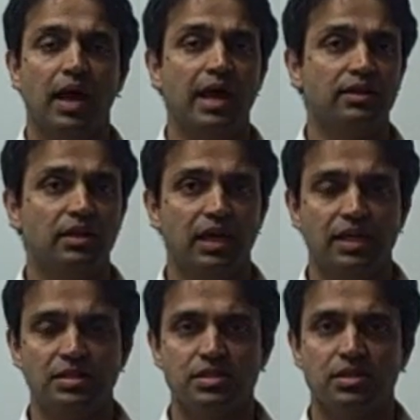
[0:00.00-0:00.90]
and in
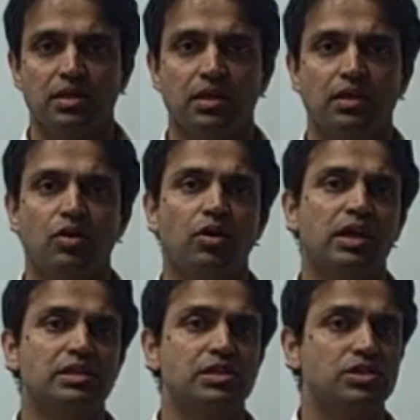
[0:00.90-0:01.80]
case the
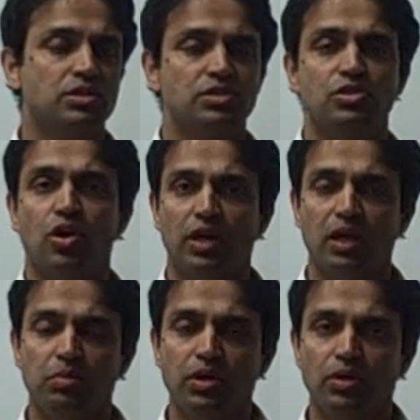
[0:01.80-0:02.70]
organization is not
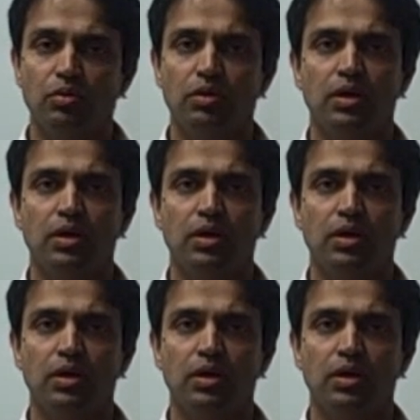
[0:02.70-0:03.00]
able to,